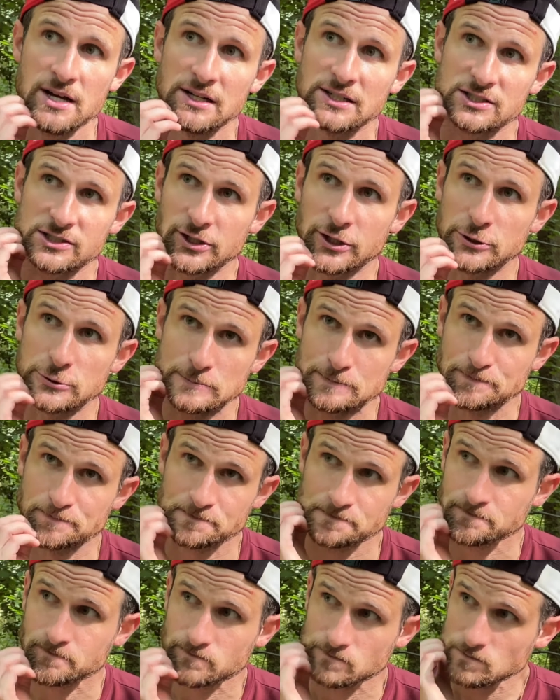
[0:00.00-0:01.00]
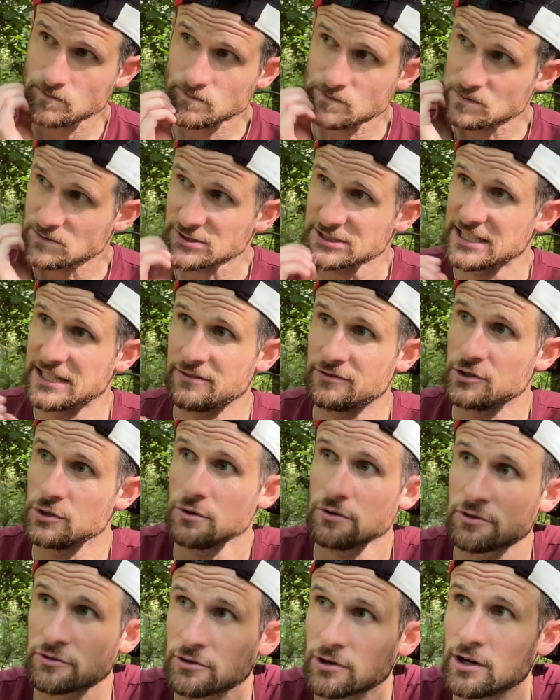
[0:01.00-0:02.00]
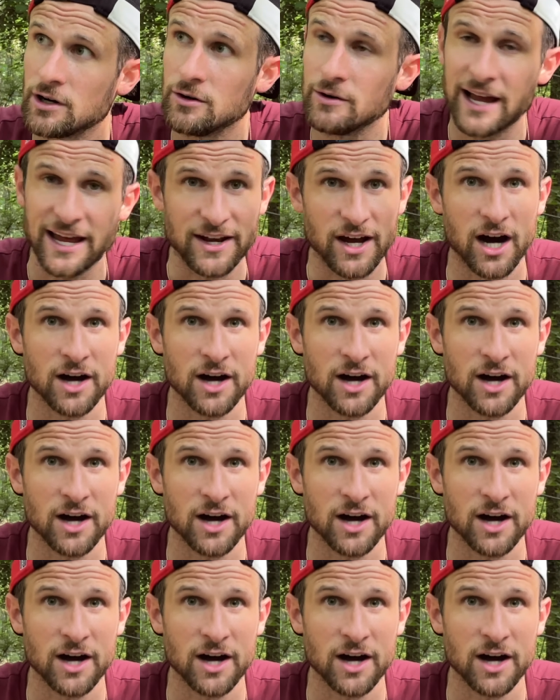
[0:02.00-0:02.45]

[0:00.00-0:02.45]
So if you throw an